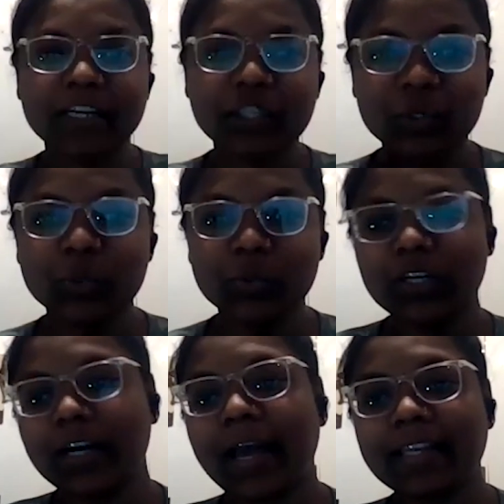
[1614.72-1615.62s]
come at
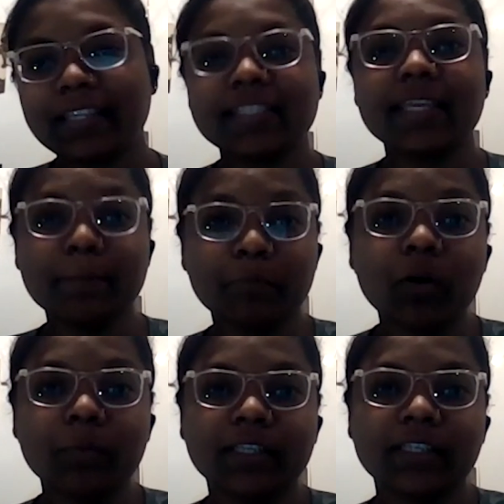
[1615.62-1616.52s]
you at the
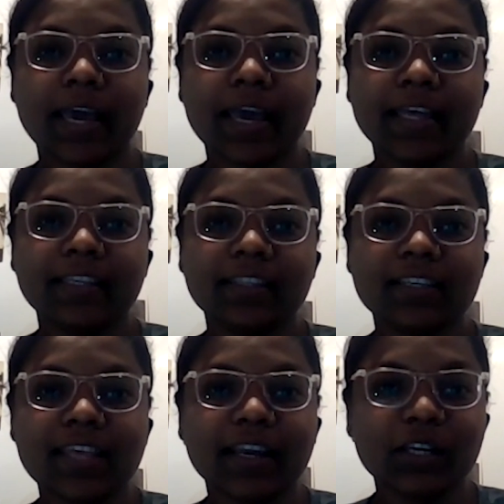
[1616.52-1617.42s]
same moment,
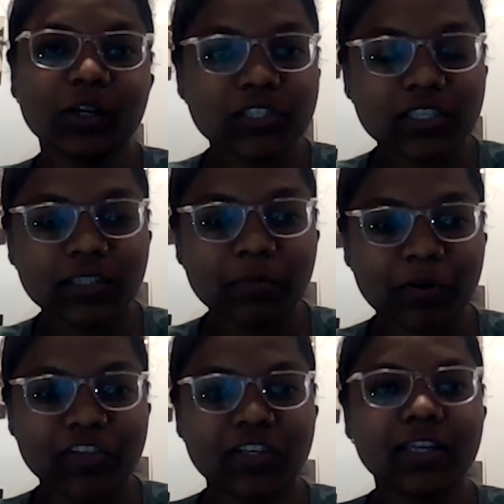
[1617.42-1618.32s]
and the
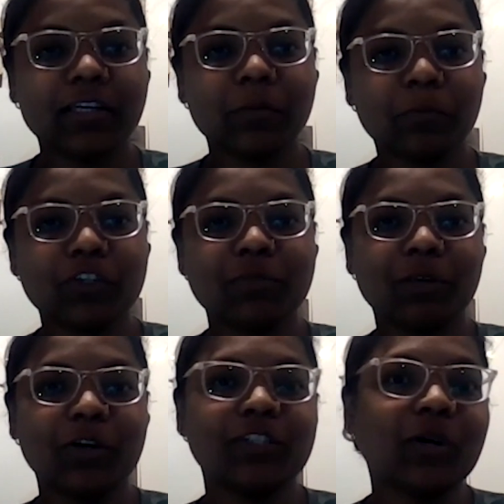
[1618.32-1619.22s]
psychological pressure that it
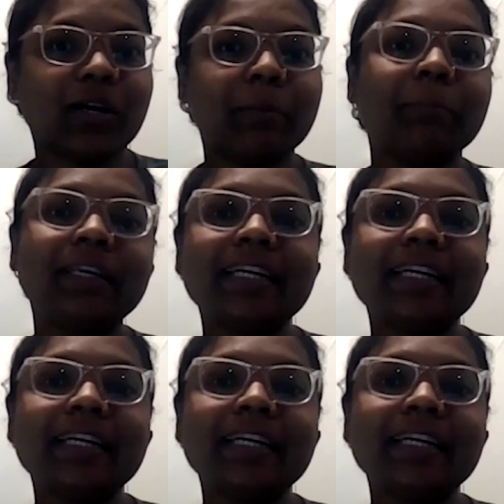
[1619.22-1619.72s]
puts because you're